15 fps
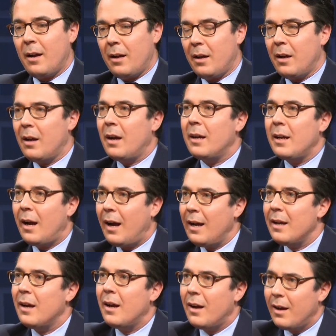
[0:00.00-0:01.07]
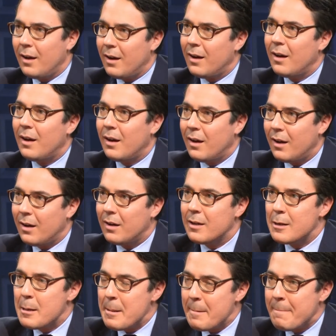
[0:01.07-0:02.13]
because she has also been so
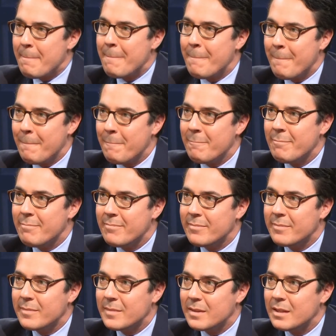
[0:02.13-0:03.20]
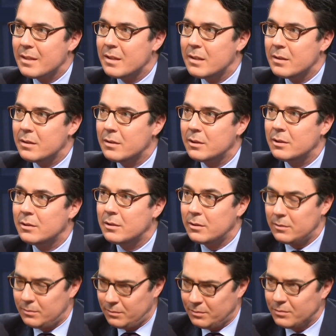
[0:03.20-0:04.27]
restrictive in how much she's had to say, how many questions
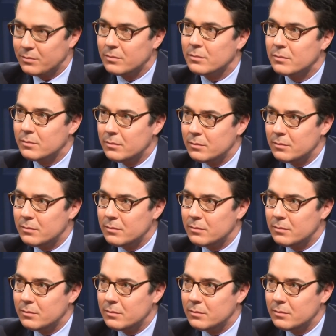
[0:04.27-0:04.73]
she's allowed people to